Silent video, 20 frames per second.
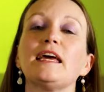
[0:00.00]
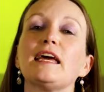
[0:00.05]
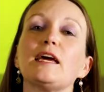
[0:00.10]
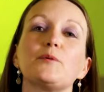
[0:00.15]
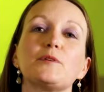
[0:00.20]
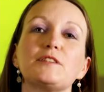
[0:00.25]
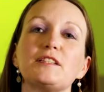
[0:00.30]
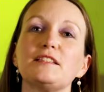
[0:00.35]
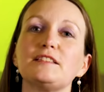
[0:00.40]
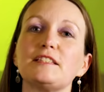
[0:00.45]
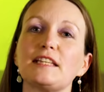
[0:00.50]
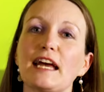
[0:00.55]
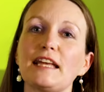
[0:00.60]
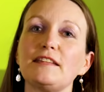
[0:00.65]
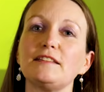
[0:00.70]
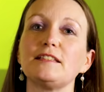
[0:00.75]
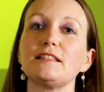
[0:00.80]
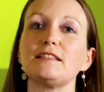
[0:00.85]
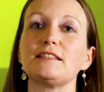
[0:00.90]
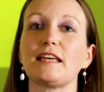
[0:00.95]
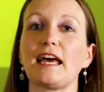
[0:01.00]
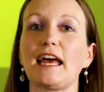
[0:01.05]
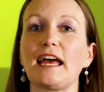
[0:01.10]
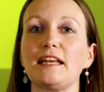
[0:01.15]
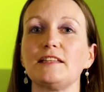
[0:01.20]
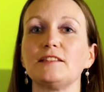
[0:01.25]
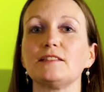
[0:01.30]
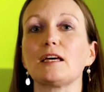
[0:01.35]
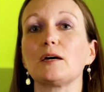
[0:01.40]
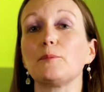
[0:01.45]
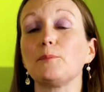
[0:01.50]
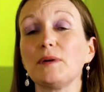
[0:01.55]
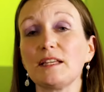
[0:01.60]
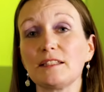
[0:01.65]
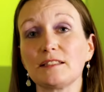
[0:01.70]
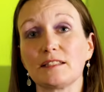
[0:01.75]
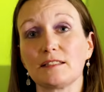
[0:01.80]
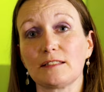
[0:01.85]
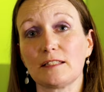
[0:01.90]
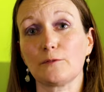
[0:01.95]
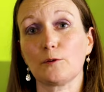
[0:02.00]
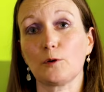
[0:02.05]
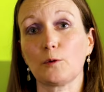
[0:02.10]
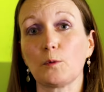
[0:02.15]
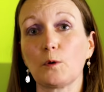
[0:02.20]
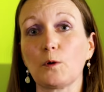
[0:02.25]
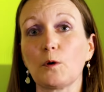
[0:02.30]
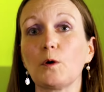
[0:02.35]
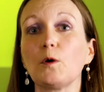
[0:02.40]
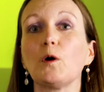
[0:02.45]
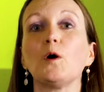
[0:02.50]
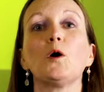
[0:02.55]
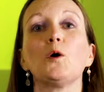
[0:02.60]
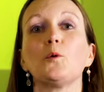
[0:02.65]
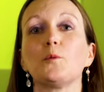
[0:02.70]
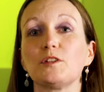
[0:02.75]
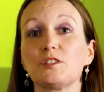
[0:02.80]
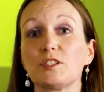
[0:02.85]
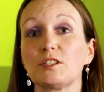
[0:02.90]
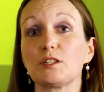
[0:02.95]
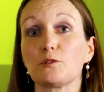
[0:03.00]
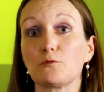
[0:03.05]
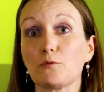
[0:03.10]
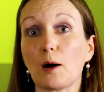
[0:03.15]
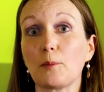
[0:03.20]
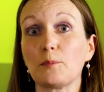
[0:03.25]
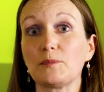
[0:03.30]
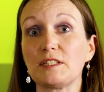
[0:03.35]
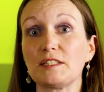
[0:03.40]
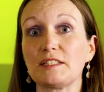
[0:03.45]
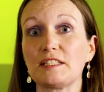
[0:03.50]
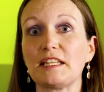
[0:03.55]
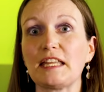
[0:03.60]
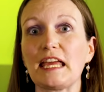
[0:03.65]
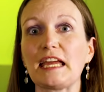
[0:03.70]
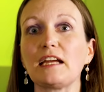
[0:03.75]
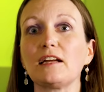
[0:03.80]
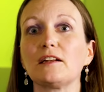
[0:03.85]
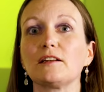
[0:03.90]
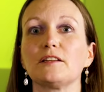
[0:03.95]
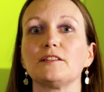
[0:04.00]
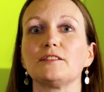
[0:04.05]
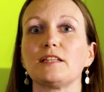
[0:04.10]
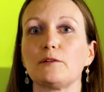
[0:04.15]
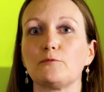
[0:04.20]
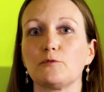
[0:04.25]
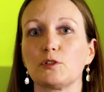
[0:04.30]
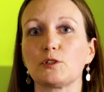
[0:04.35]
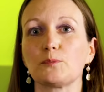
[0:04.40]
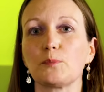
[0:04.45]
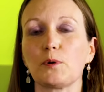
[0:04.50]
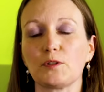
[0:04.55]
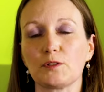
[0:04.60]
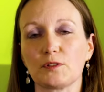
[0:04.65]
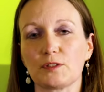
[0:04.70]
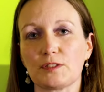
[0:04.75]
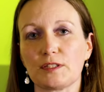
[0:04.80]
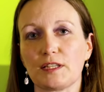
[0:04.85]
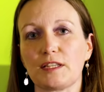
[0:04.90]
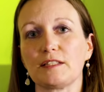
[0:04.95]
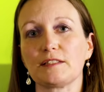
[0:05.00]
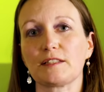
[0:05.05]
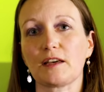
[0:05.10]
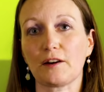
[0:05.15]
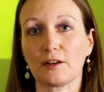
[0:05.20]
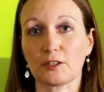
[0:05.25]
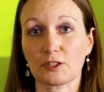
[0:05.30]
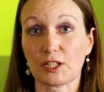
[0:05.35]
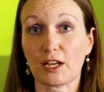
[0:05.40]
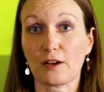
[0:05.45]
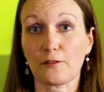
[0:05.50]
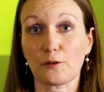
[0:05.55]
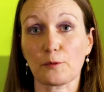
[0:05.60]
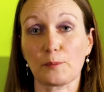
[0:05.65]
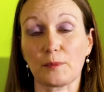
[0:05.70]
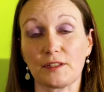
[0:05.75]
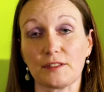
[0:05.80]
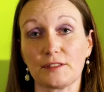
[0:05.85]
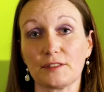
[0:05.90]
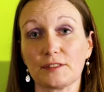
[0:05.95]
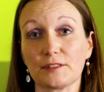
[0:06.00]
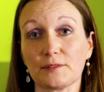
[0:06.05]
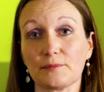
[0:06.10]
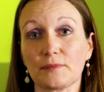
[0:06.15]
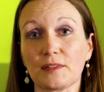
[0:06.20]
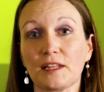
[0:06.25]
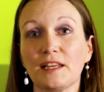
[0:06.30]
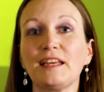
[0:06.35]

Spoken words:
It was intended to end a bitter civil war which had erupted in England in response to his harsh government.